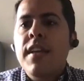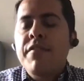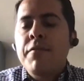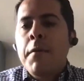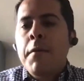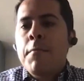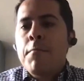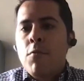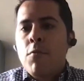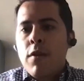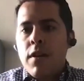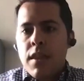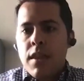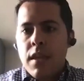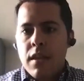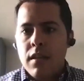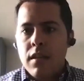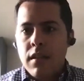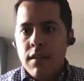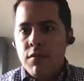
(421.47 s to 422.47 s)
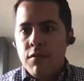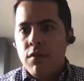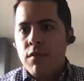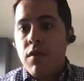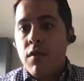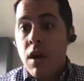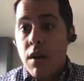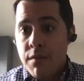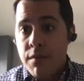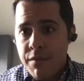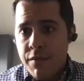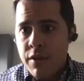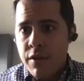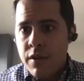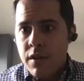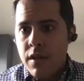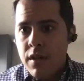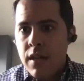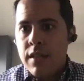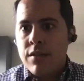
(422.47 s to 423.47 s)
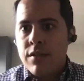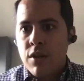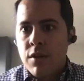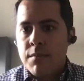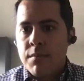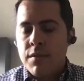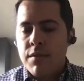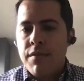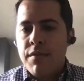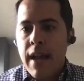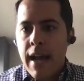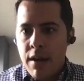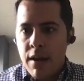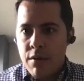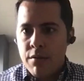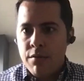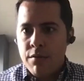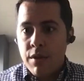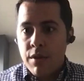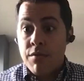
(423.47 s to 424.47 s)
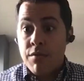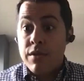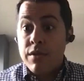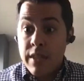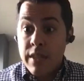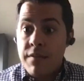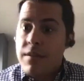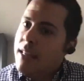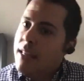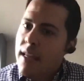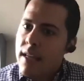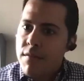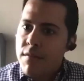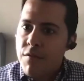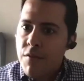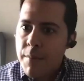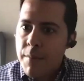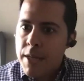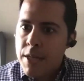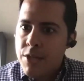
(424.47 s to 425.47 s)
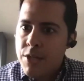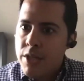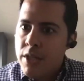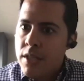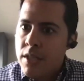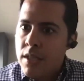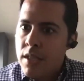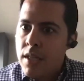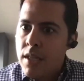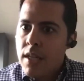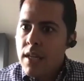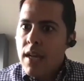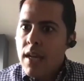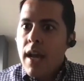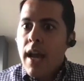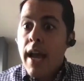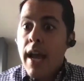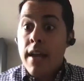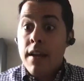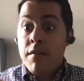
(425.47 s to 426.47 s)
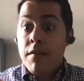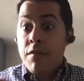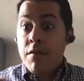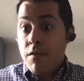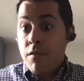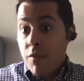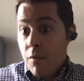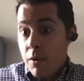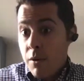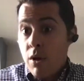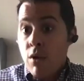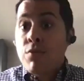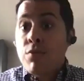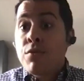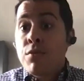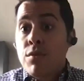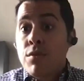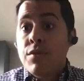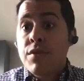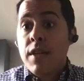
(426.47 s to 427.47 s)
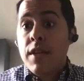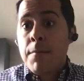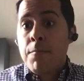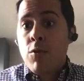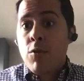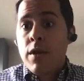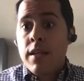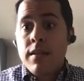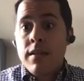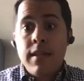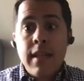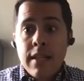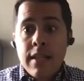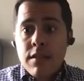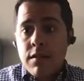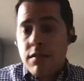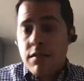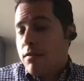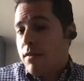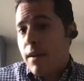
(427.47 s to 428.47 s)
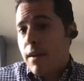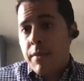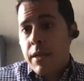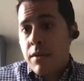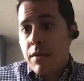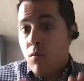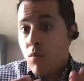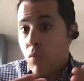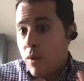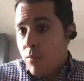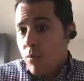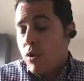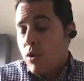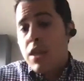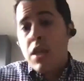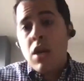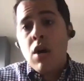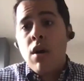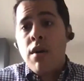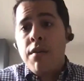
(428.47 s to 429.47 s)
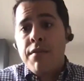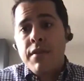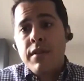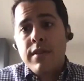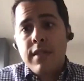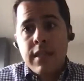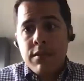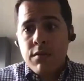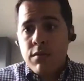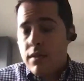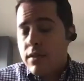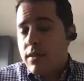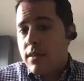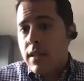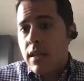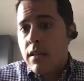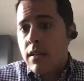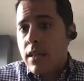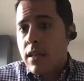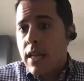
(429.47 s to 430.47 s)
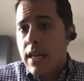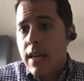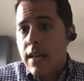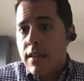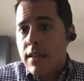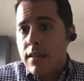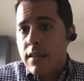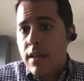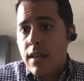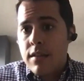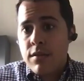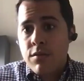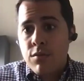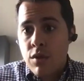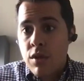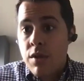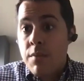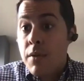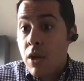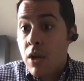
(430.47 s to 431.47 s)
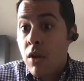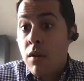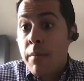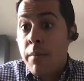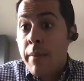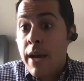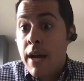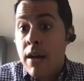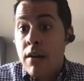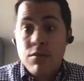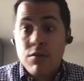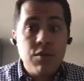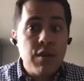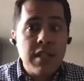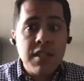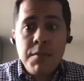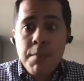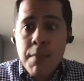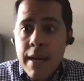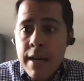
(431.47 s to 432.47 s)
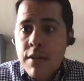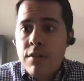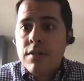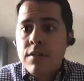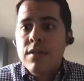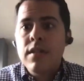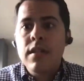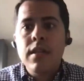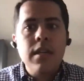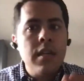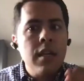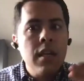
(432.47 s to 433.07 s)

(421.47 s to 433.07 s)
people, I think, a level of comfort in terms of how they're receiving that information. And from a cultural standpoint, that's, I mean, when we're in the office, that's what Stella Connect has really been all about. Transparency,